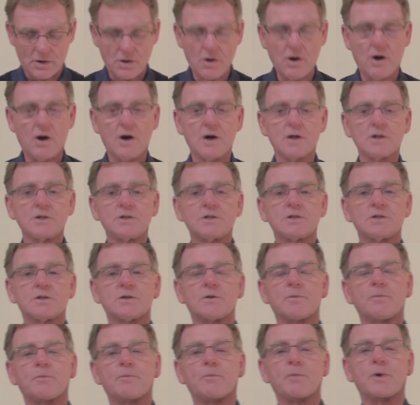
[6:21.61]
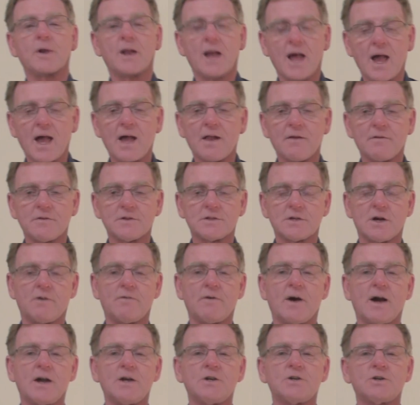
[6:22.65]
God's plan of
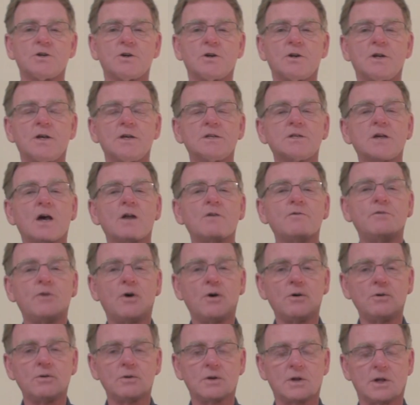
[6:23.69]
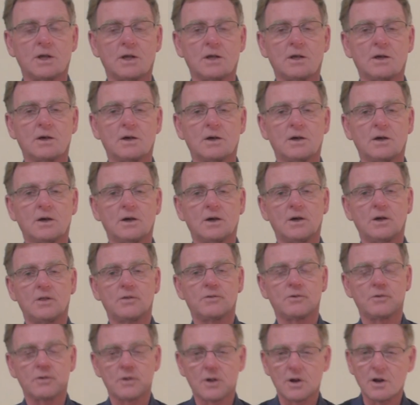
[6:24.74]
salvation is unfolding
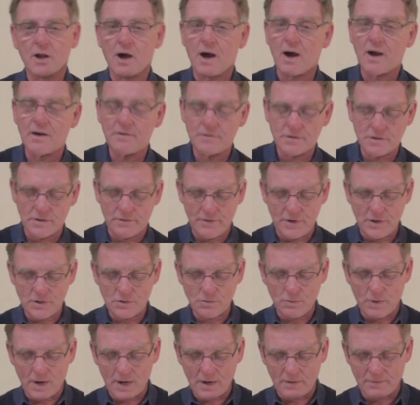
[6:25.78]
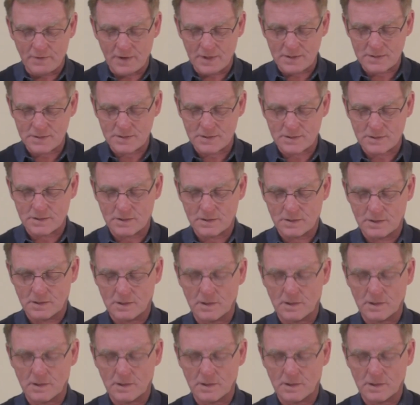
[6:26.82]
through the lives of each one of us.